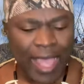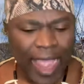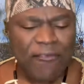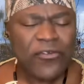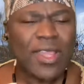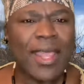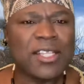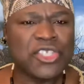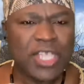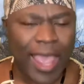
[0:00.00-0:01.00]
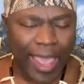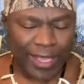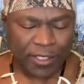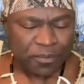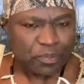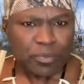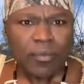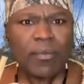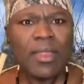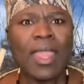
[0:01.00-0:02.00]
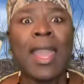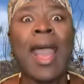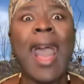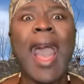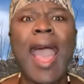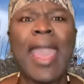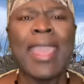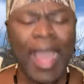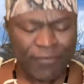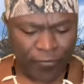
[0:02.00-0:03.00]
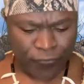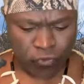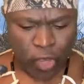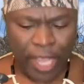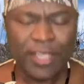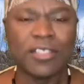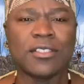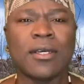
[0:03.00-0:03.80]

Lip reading: African child. I have a friend.